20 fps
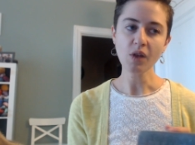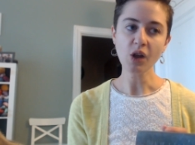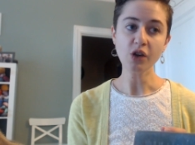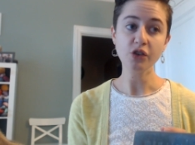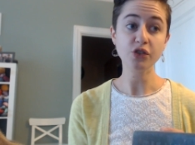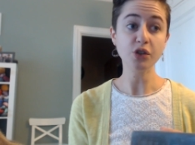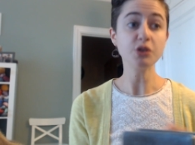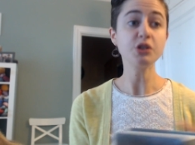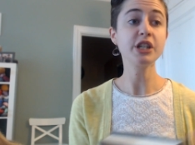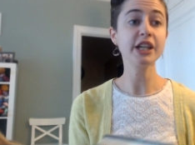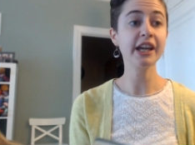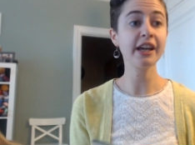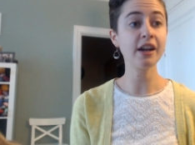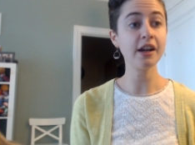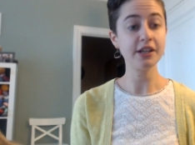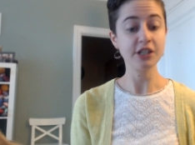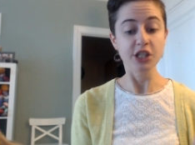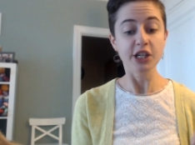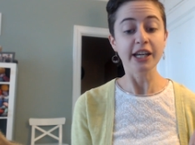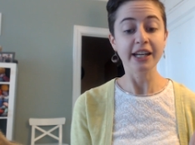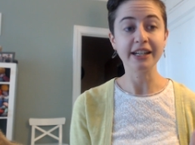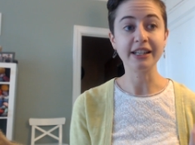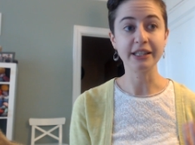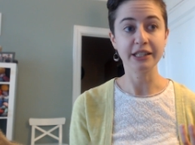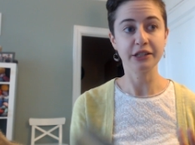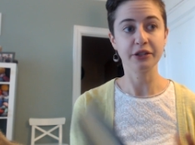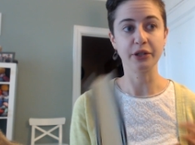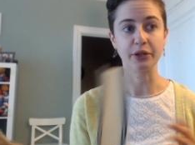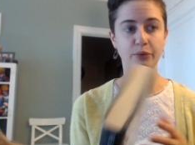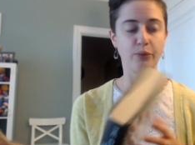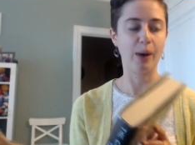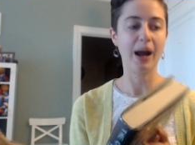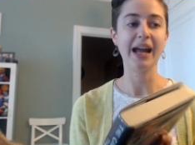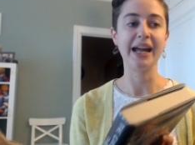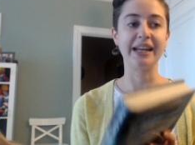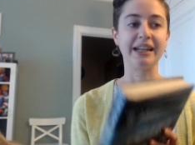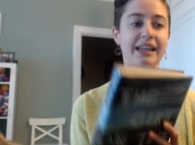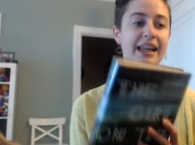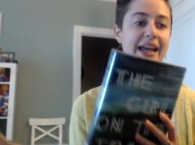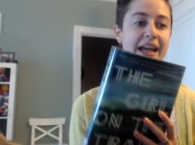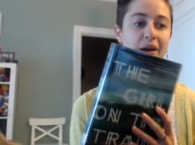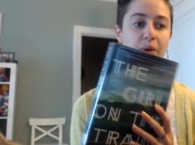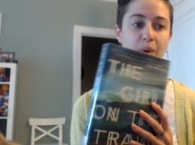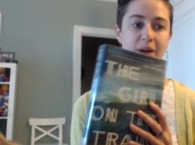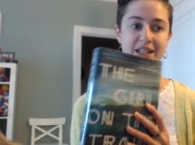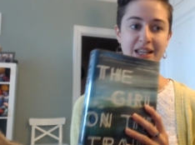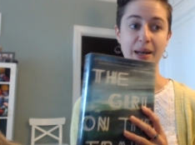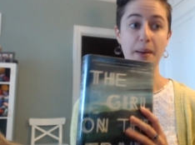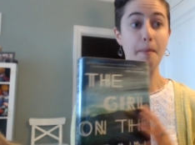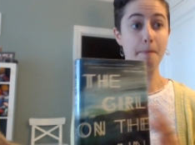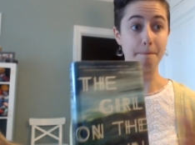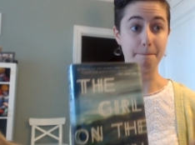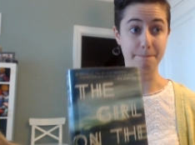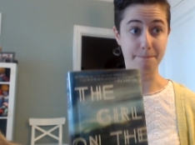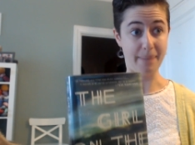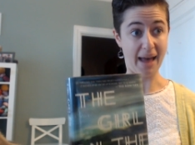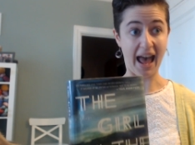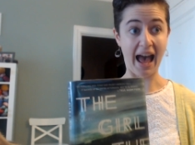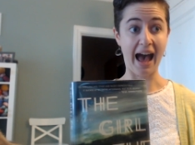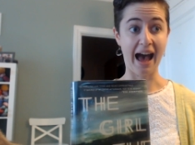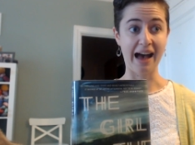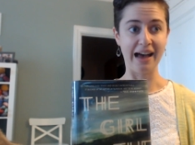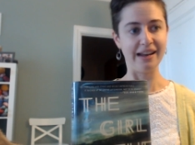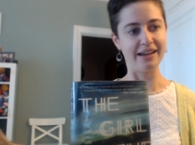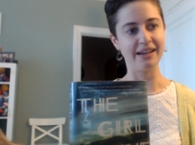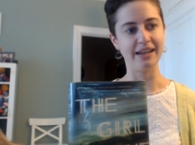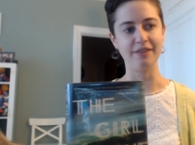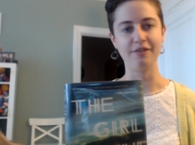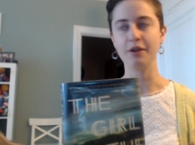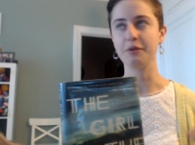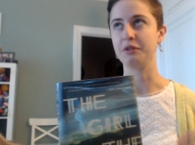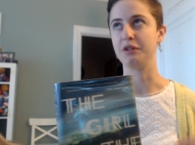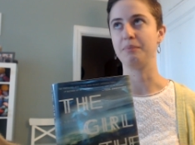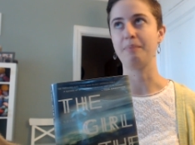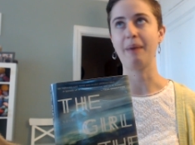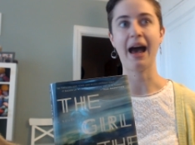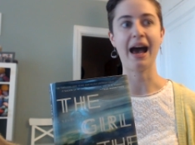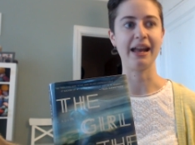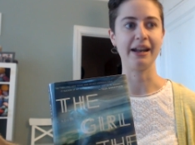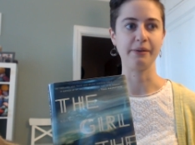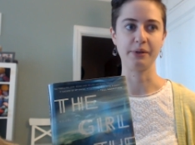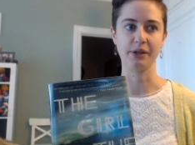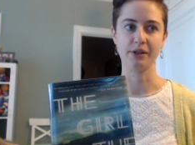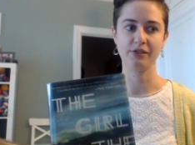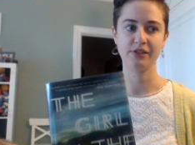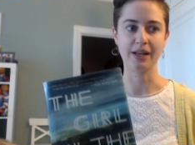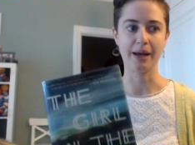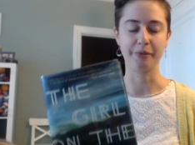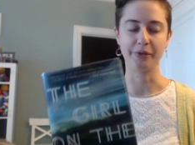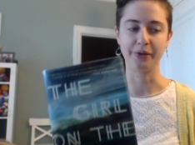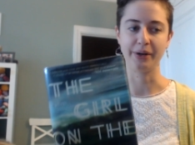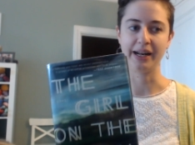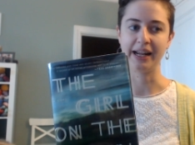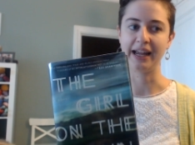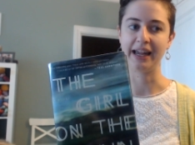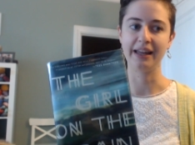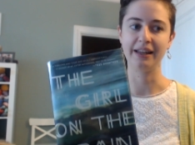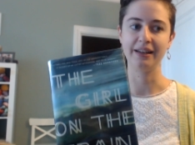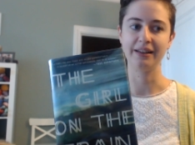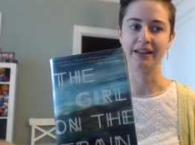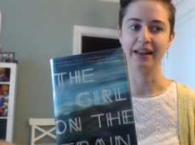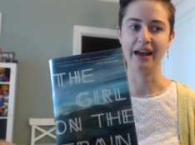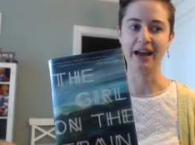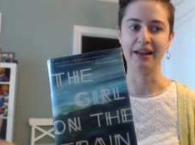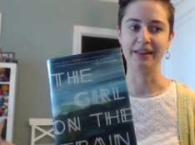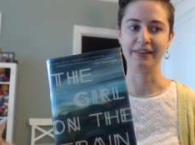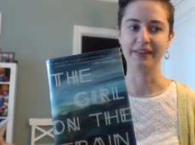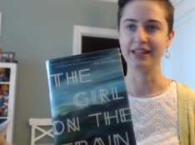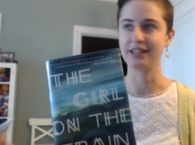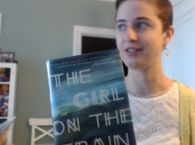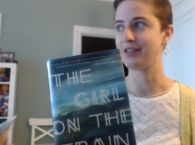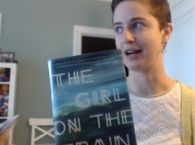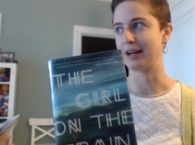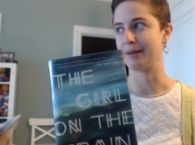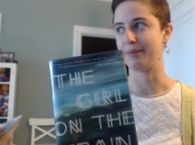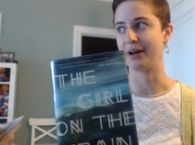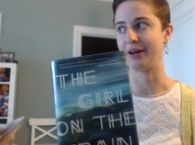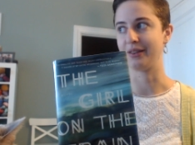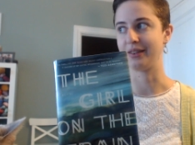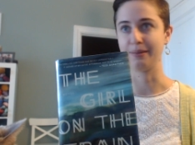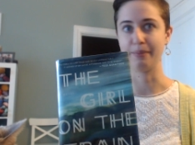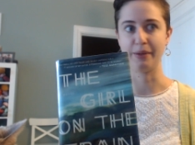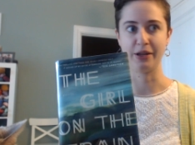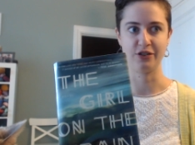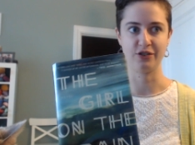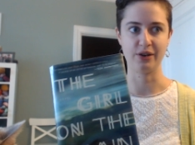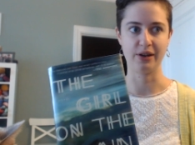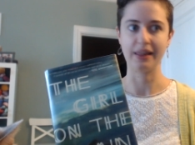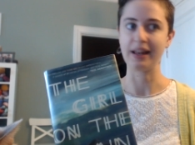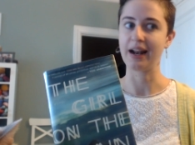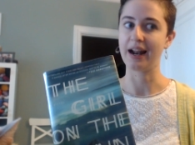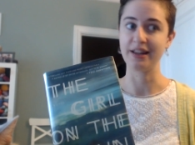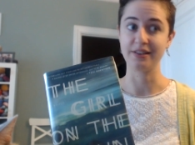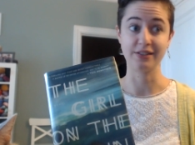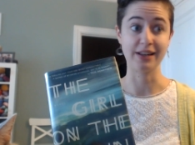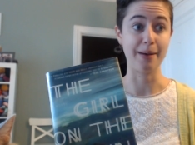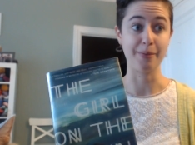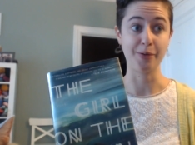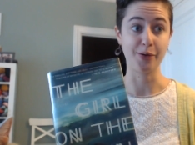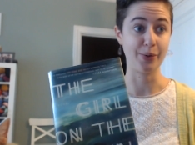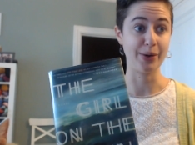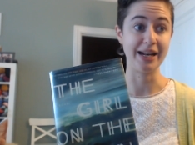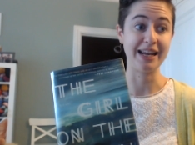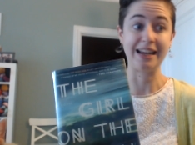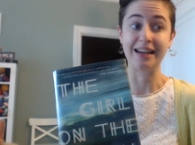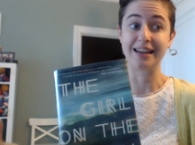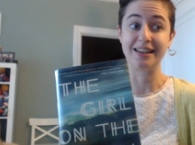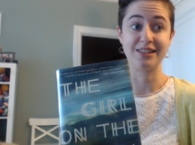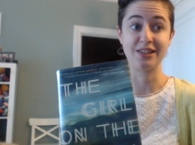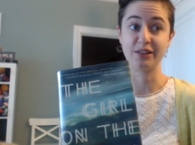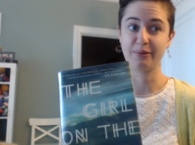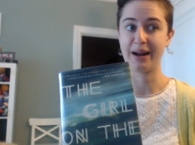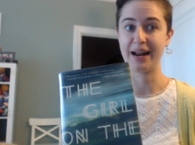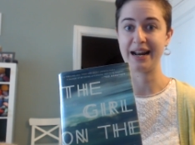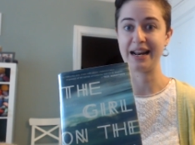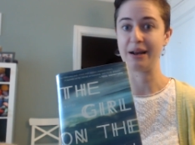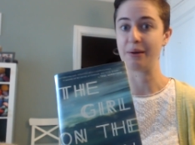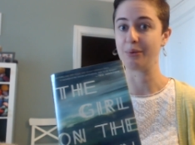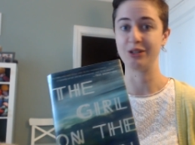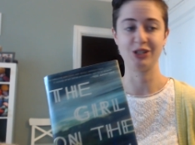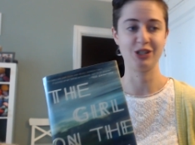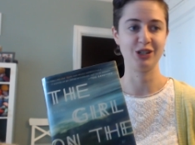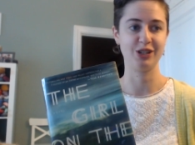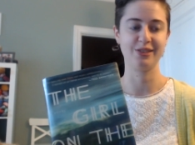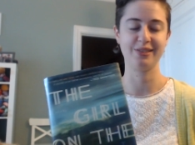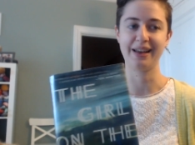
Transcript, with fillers: so she can she can clearly write. Like it wasn't bad. If it was bad, I would have stopped reading it. Uh, let's talk about the mystery that I stopped reading because the writing was just